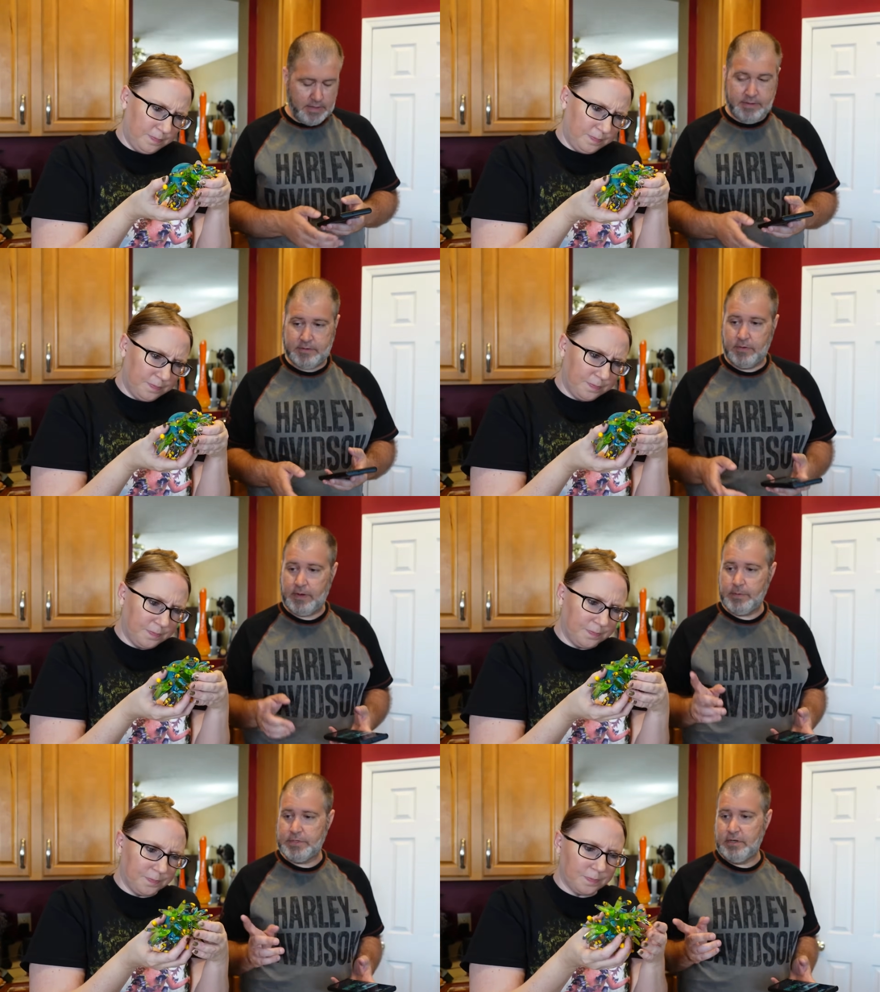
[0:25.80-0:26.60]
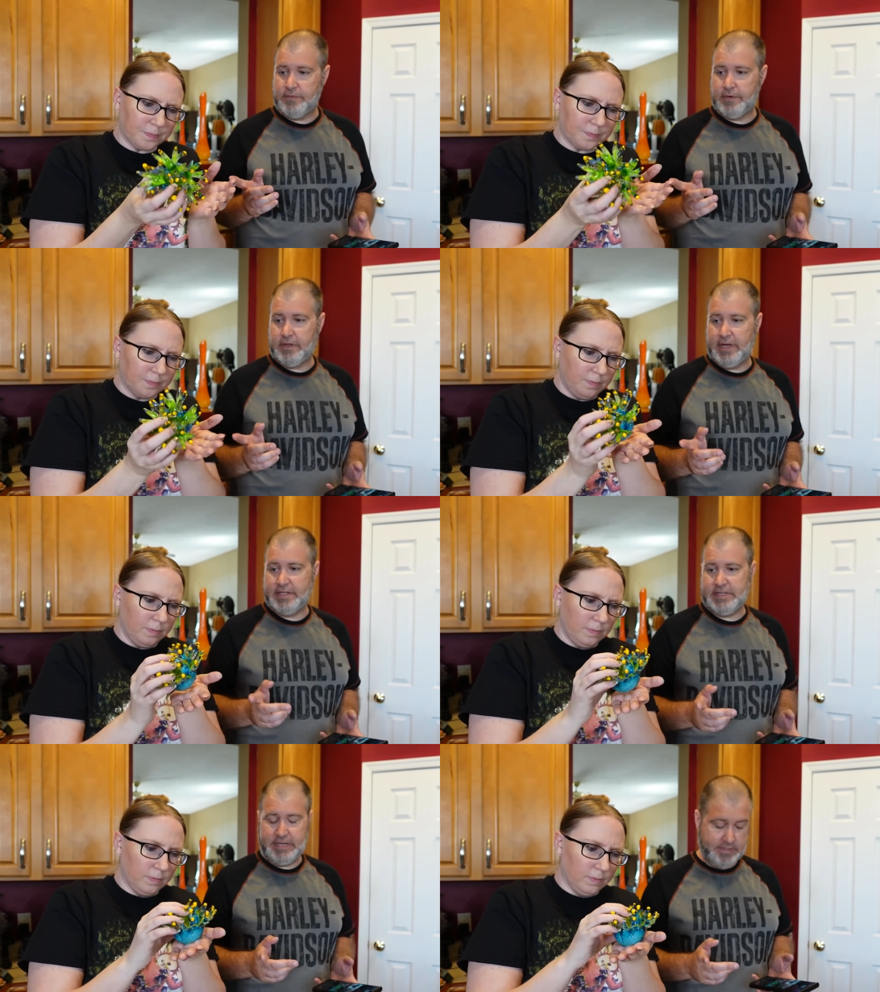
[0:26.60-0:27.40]
Speaker 1: So that was done for
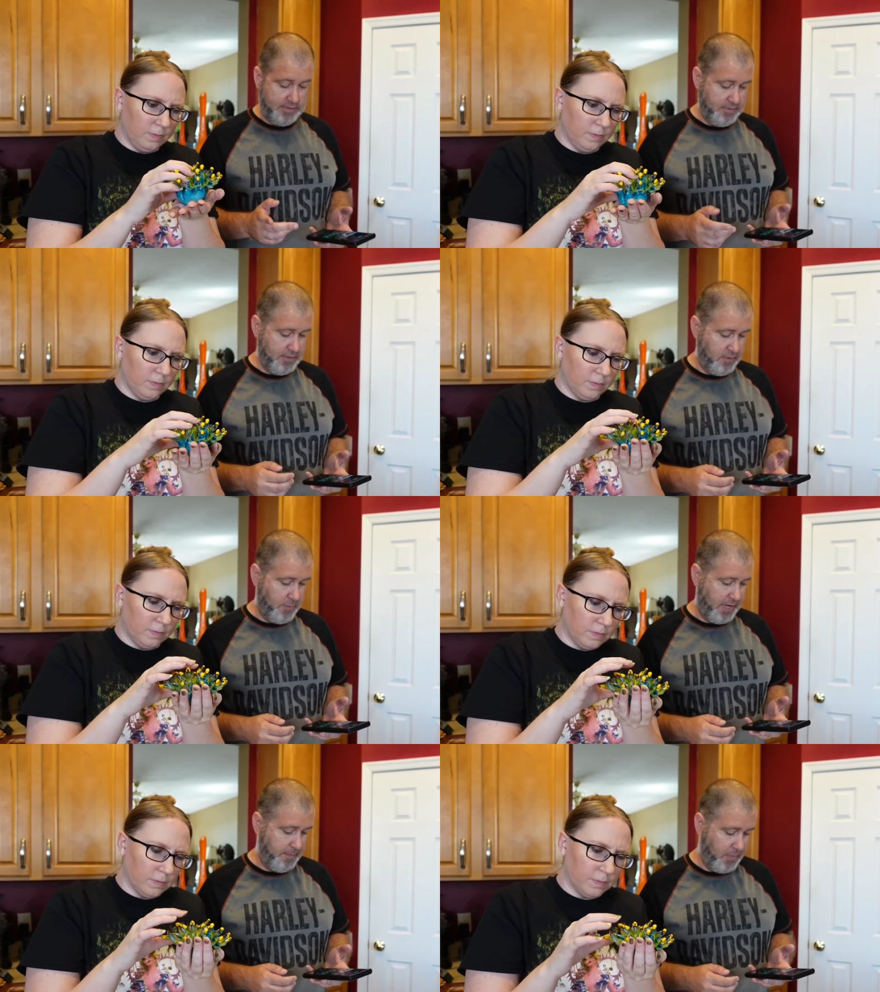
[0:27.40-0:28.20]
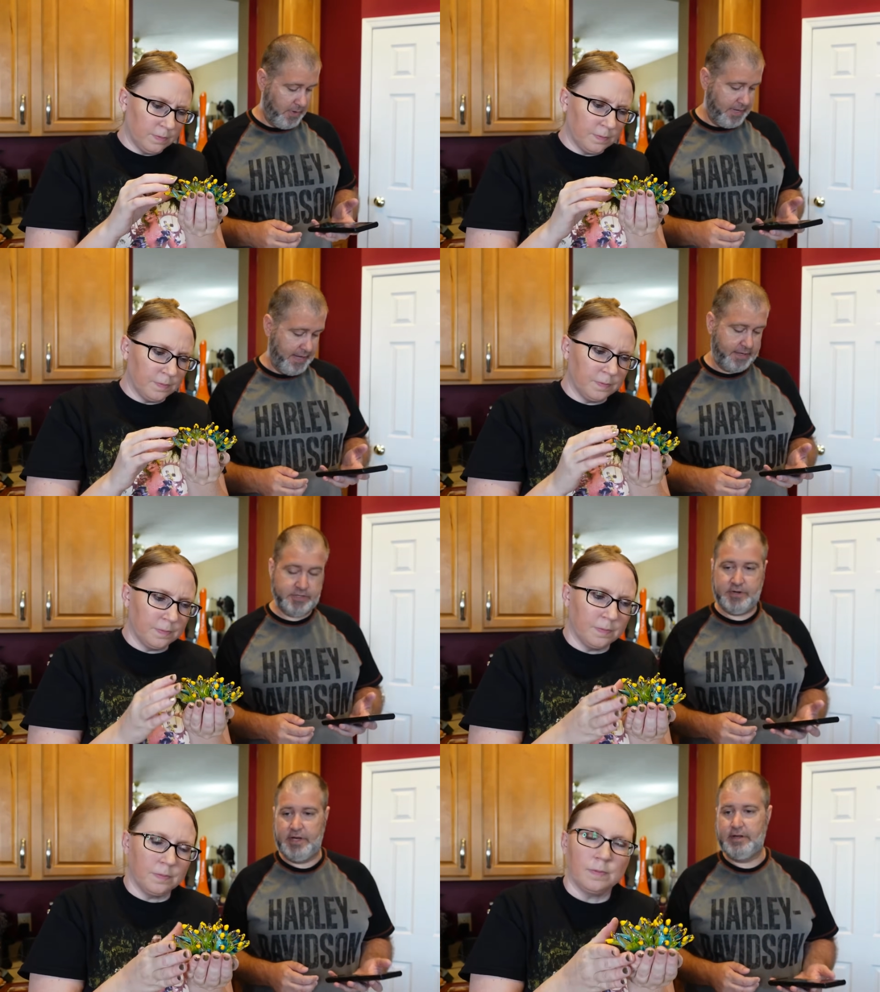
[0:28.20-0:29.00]
Glass Eye Studio by Mark
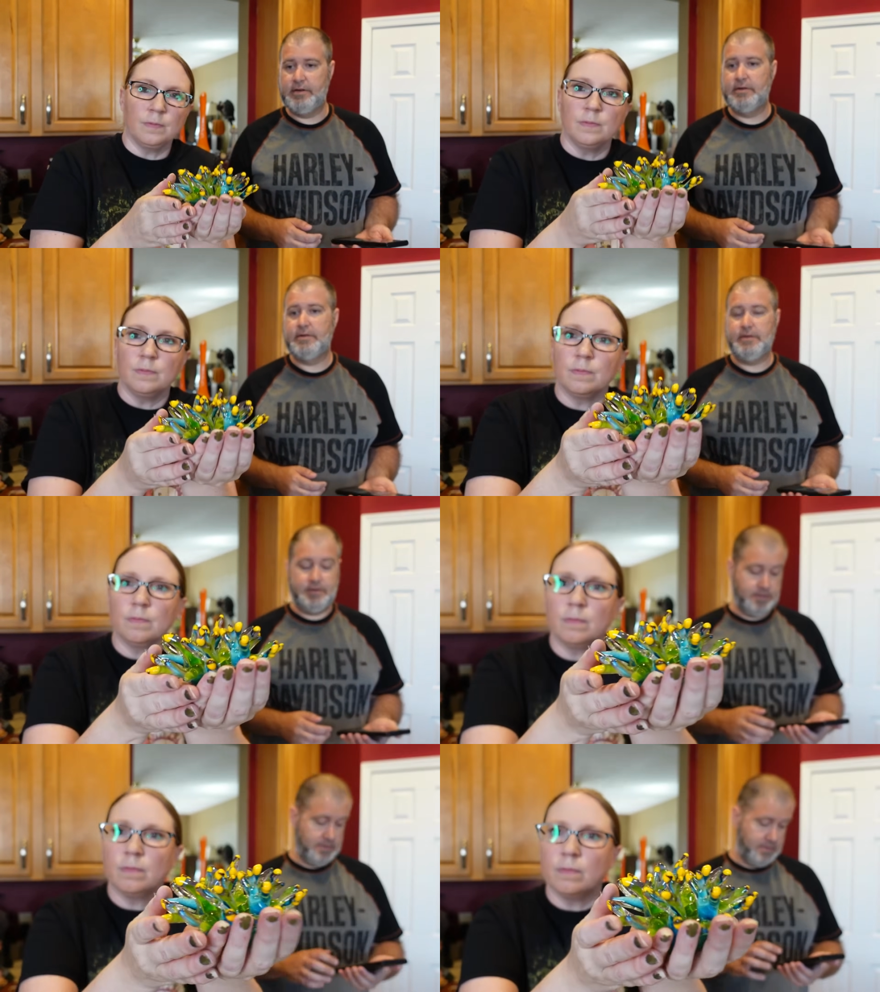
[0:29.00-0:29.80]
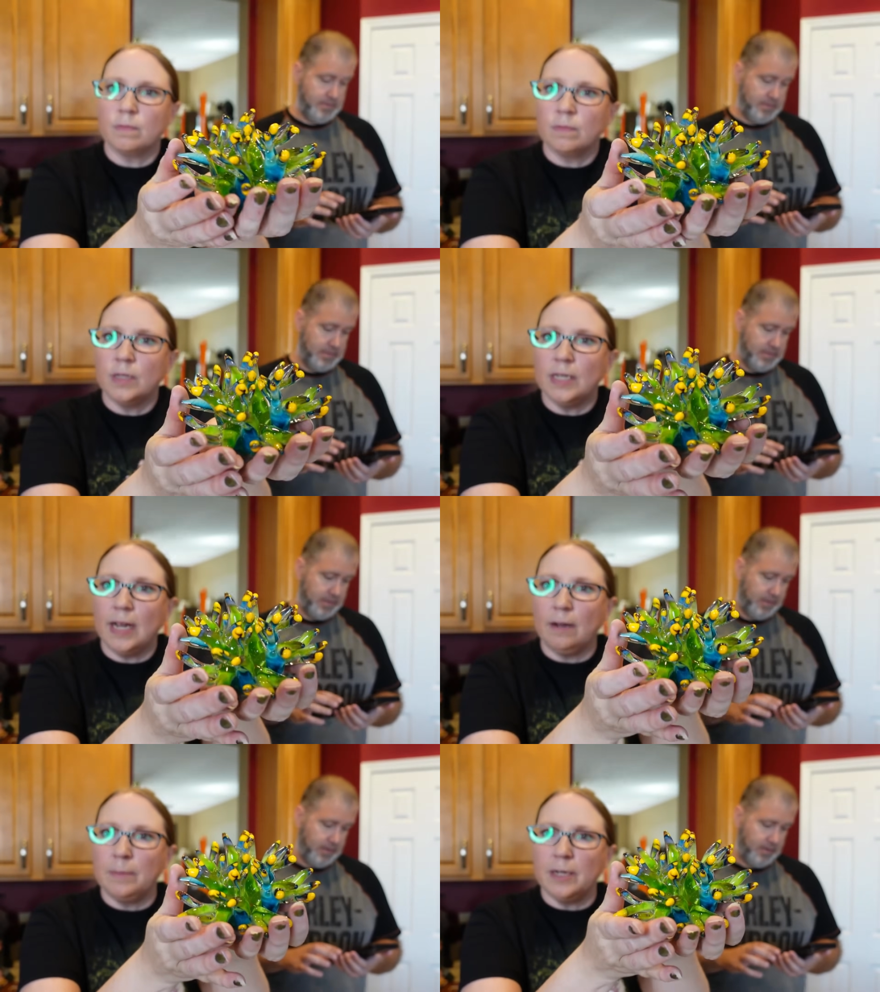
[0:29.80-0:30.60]
Ekstrand.
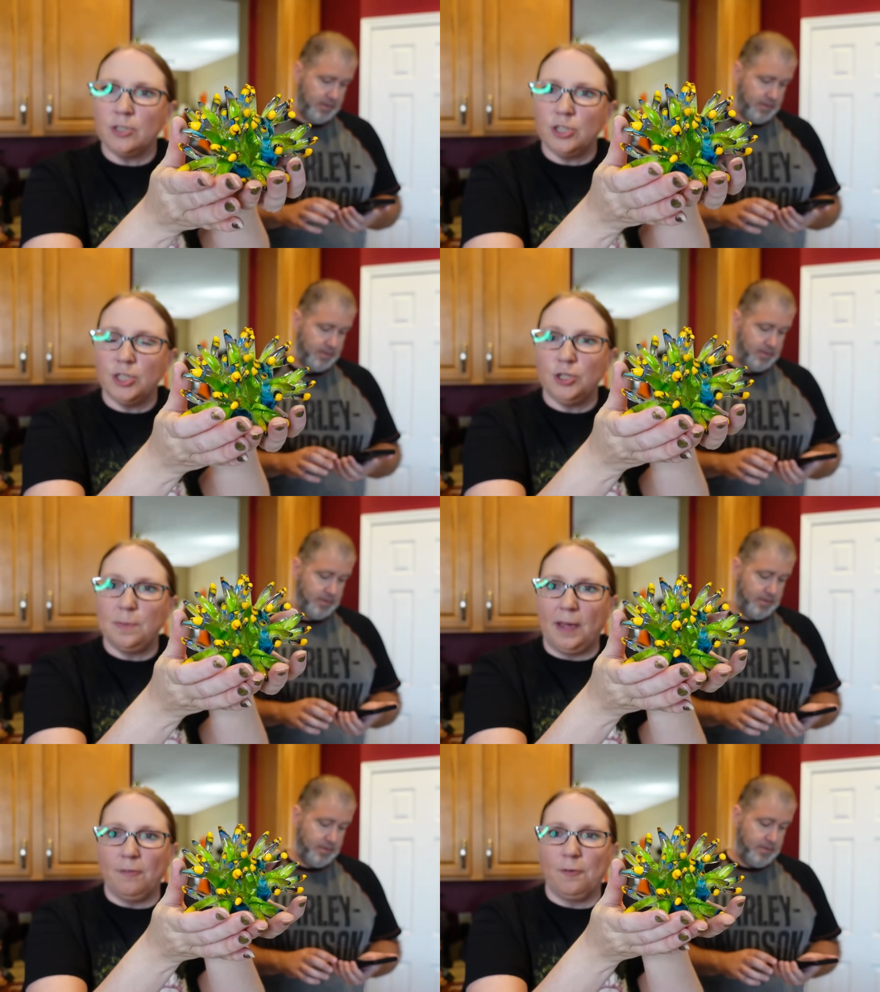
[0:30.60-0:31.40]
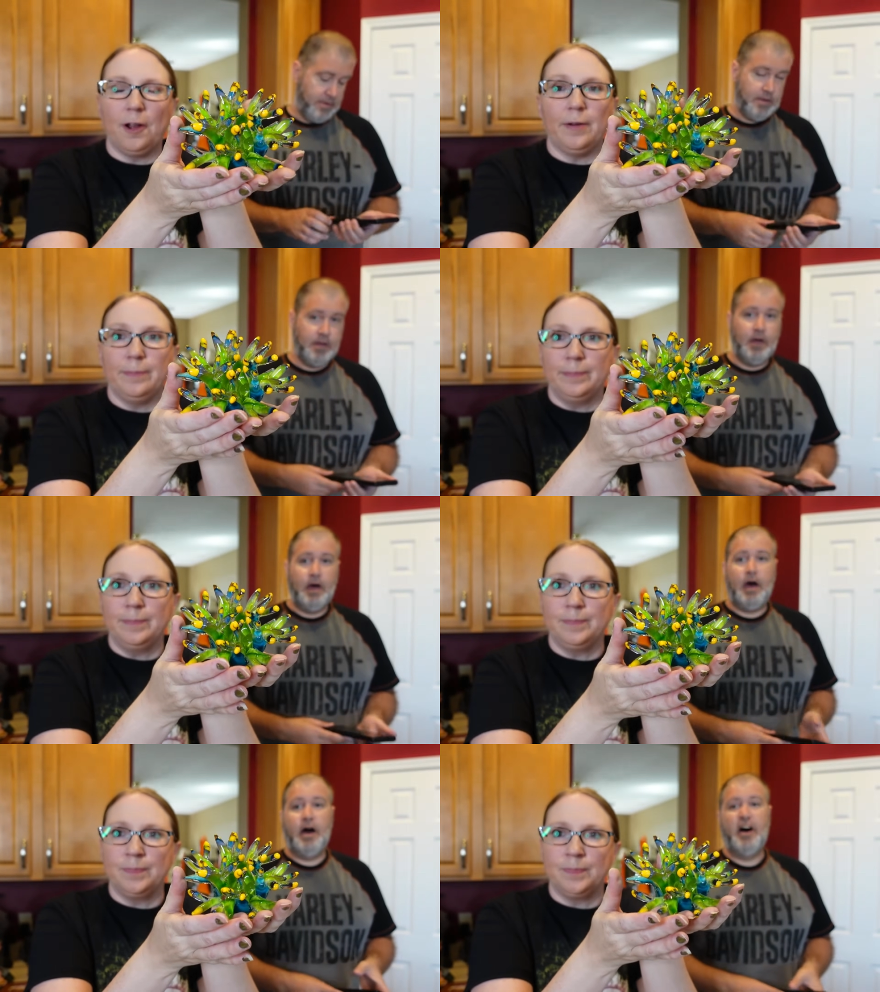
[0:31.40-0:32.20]
Speaker 2: And how much did you pay for it?
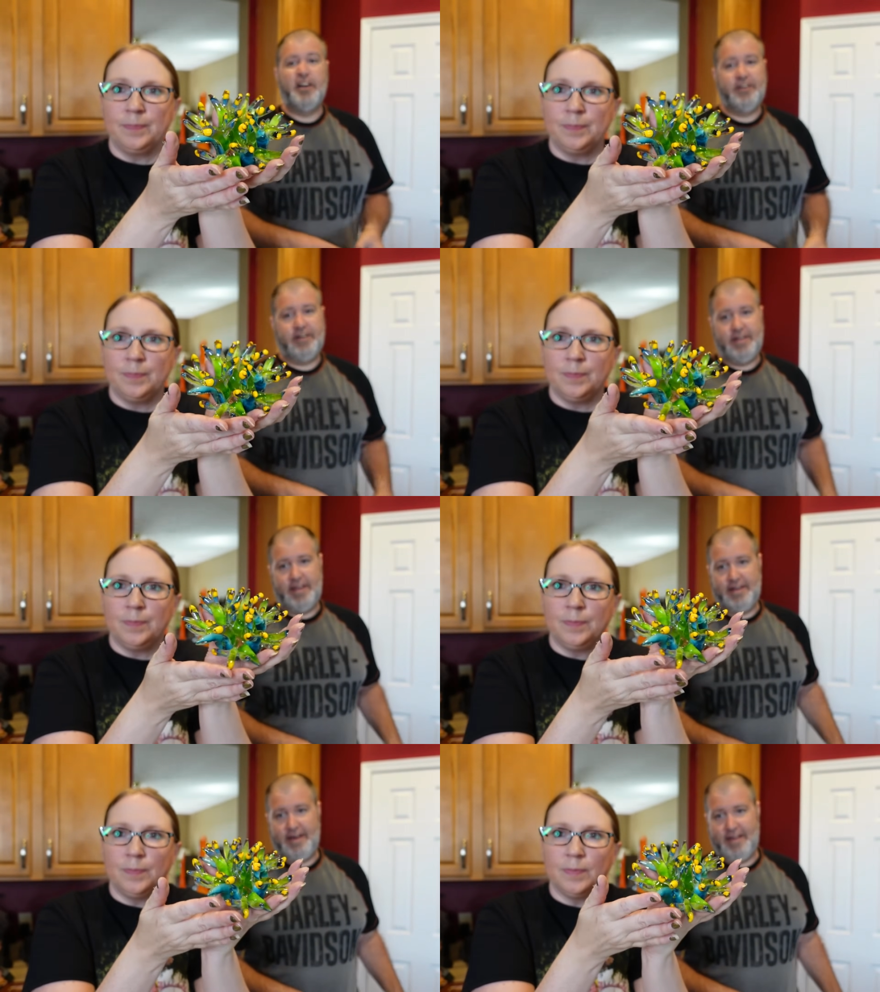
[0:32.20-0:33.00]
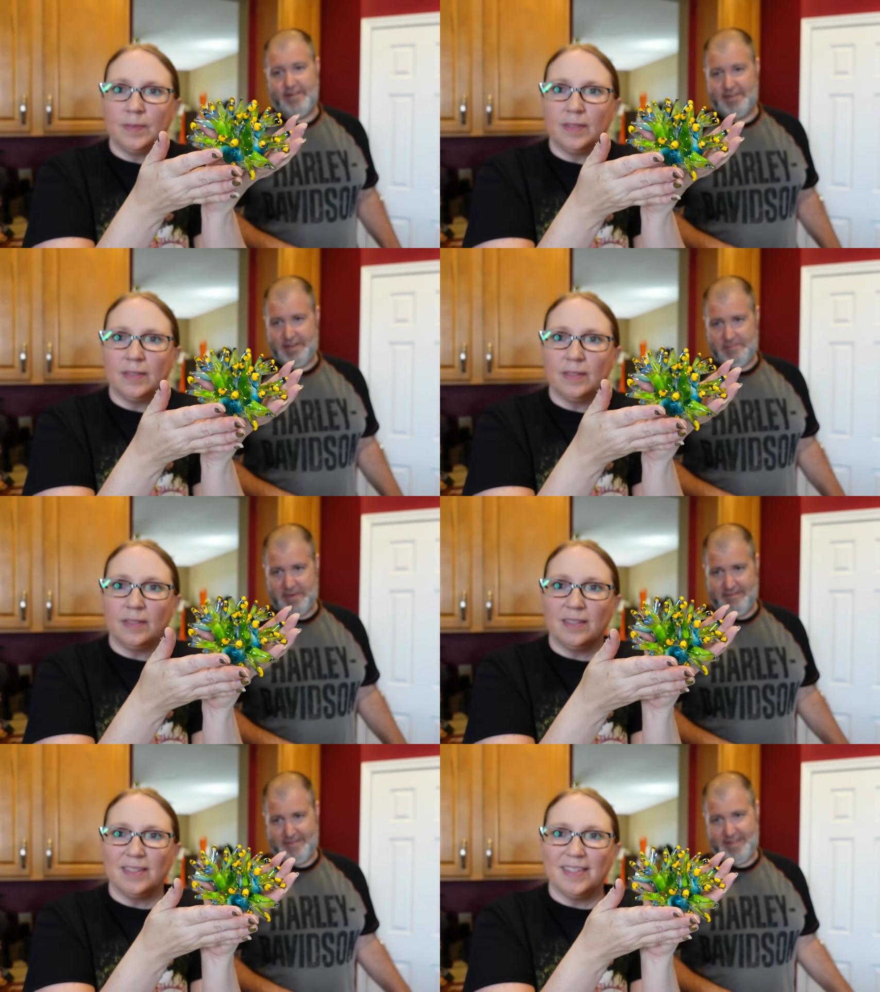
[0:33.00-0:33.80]
Speaker 1: $110 I
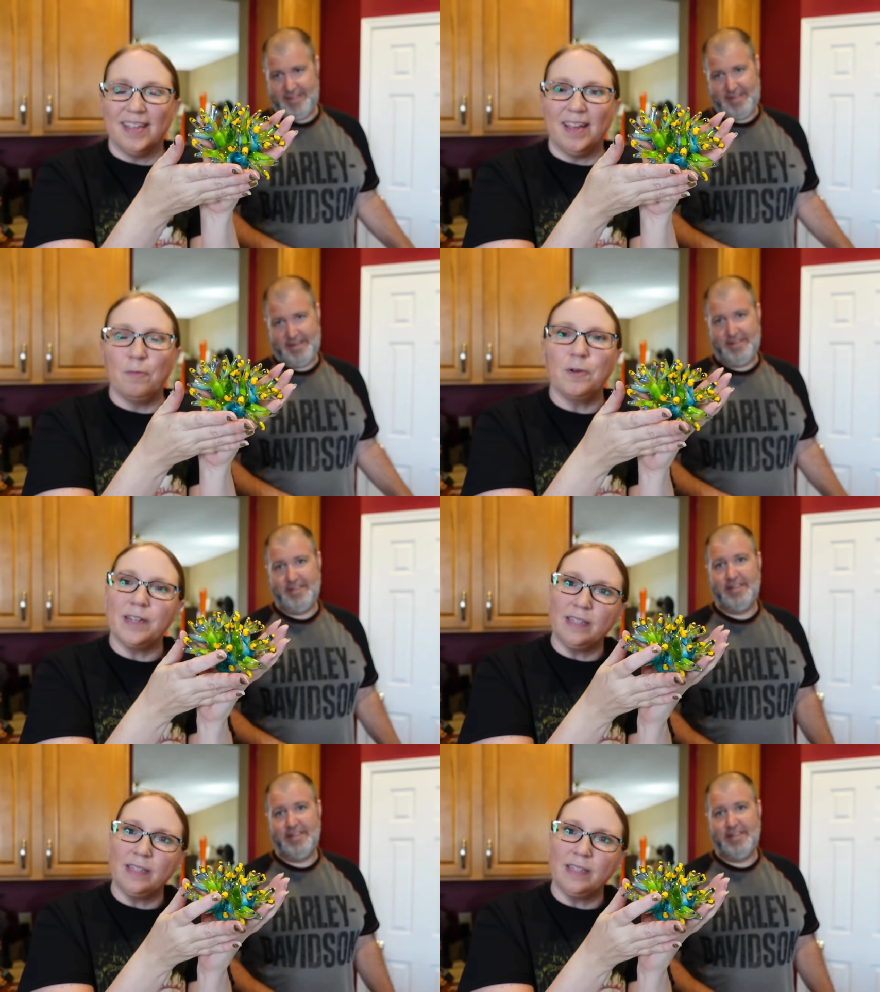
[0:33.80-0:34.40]
paid for that
Speaker 2: thing. And what do